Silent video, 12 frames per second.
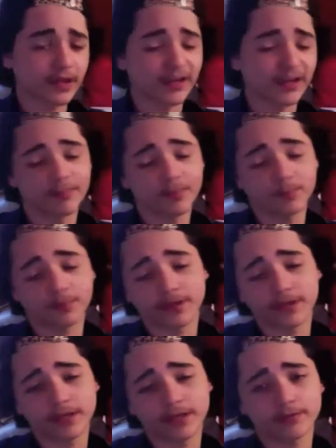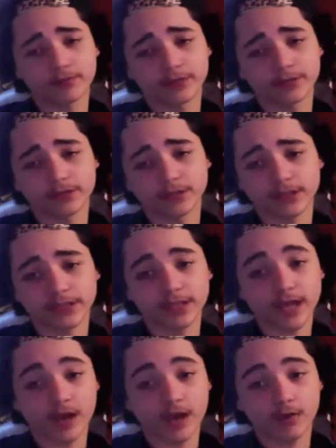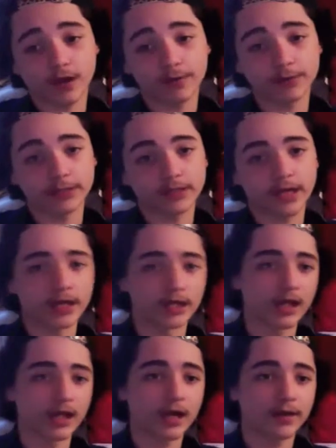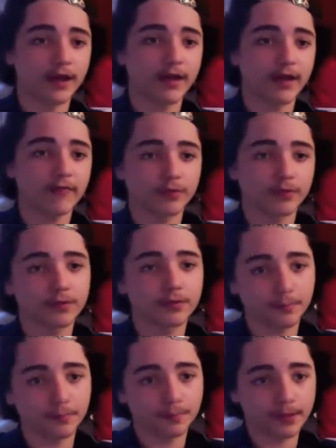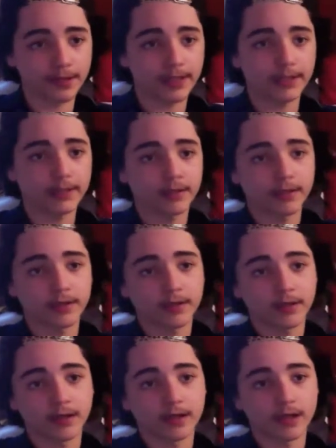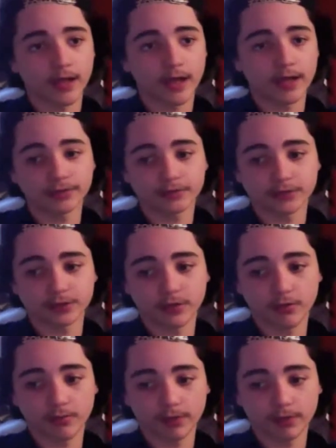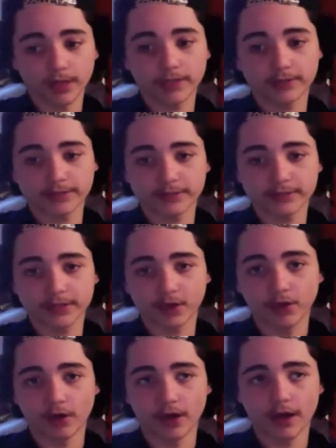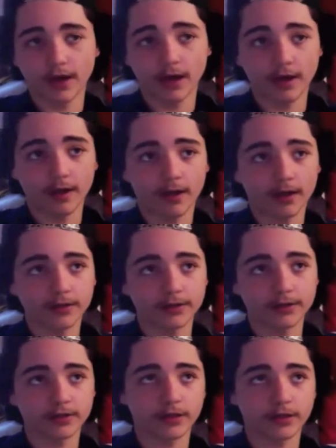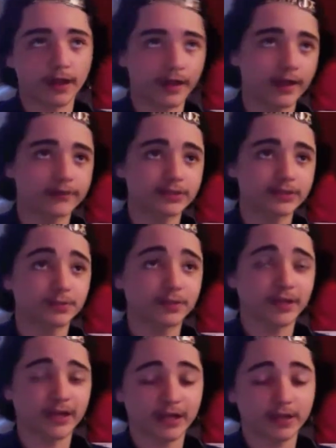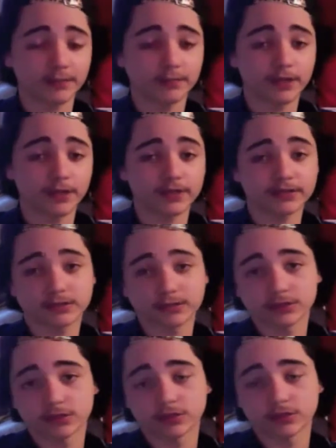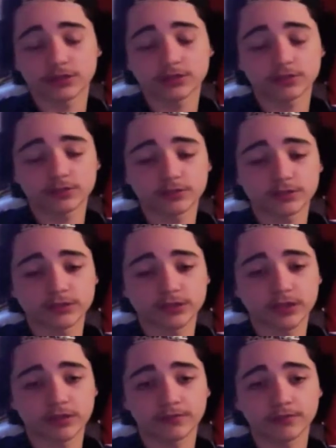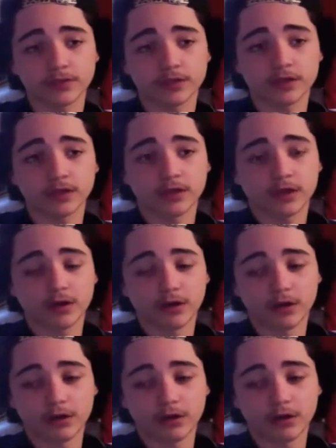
Like I've been playing it recently now. I mean, not a lot. I haven't really been playing a lot, you know, but still, uh, I, I still play that game and I still, you know, look through stuff. Okay.